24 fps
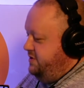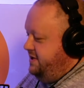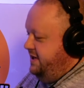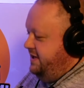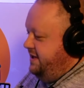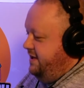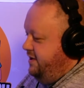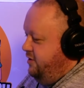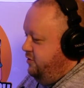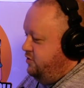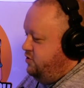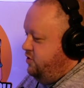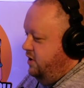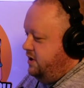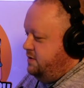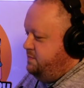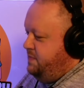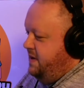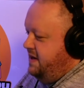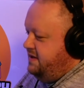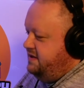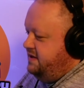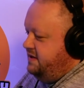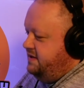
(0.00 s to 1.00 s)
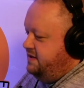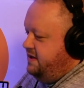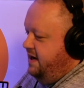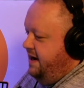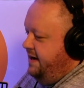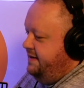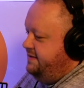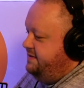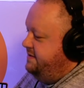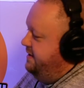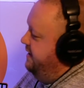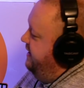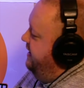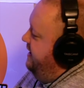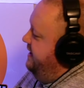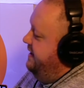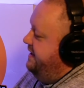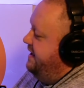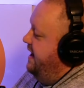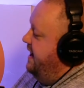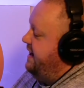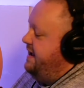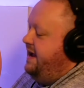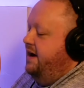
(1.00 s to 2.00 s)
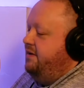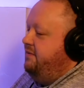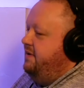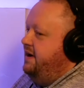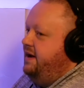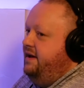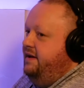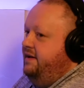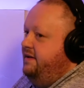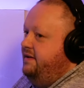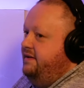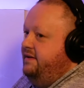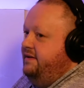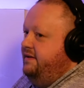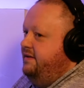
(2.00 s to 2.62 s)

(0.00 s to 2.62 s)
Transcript: you see the no trespassing signs? Yeah, I can't read.